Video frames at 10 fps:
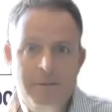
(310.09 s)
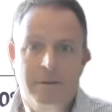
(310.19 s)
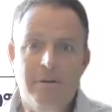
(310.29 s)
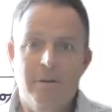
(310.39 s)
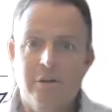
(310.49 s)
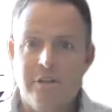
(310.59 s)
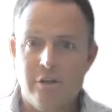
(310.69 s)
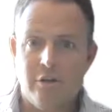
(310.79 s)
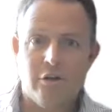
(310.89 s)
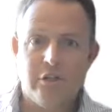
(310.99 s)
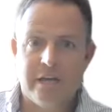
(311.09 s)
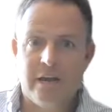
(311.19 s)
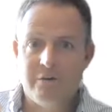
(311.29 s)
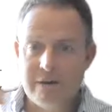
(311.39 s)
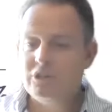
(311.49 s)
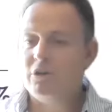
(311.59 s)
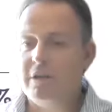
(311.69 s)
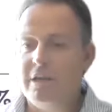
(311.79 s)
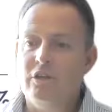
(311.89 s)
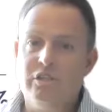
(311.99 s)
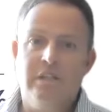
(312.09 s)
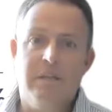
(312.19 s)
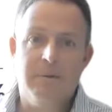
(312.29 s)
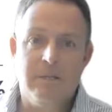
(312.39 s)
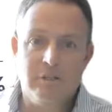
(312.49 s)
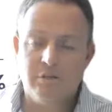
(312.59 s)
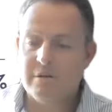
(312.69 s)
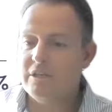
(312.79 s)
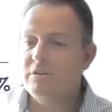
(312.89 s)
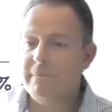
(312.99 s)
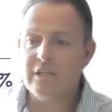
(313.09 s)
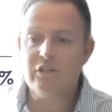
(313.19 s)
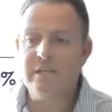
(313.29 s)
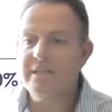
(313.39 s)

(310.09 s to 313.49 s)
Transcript: You know, you take a great jockey and you turn them into manager,